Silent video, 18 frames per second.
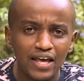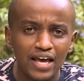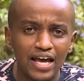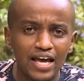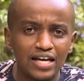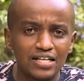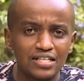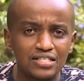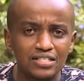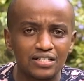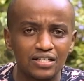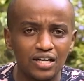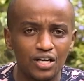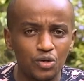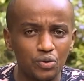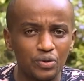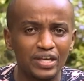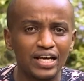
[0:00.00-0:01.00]
and
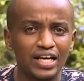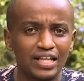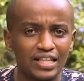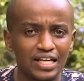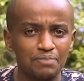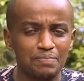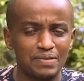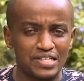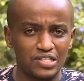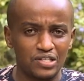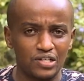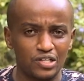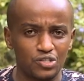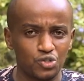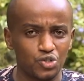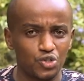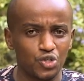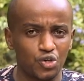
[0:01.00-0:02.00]
looking at that particular
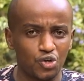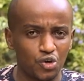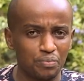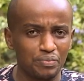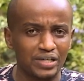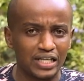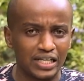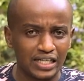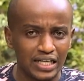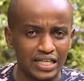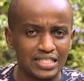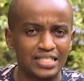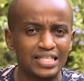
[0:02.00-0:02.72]
socioeconomic class,